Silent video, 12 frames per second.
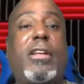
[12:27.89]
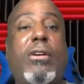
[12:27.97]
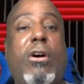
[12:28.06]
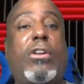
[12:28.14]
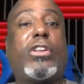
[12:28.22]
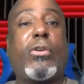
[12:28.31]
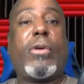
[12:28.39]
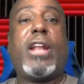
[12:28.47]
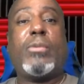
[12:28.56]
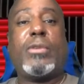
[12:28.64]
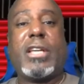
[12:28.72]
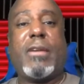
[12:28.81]
all the
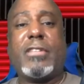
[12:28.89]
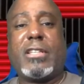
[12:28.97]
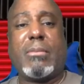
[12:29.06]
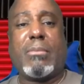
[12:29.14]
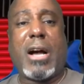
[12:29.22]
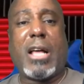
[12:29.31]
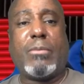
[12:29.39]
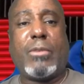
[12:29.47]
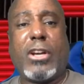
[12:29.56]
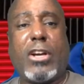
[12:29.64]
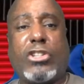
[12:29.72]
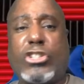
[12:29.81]
credit was given to the mom
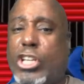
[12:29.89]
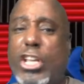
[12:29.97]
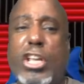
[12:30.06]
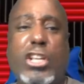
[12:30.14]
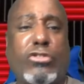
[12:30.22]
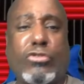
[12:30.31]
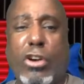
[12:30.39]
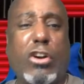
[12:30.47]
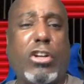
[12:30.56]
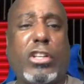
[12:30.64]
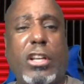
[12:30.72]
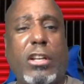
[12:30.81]
because she
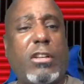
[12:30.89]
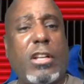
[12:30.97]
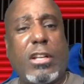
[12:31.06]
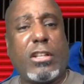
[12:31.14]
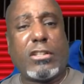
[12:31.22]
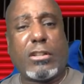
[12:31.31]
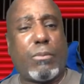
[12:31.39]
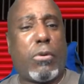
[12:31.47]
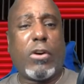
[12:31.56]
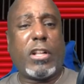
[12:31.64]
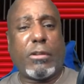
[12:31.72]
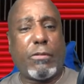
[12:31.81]
struggled and
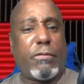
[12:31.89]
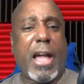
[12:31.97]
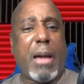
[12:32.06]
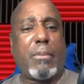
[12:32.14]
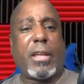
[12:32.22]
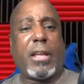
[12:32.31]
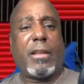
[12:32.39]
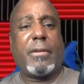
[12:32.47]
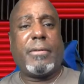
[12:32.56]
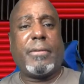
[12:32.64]
supported the family,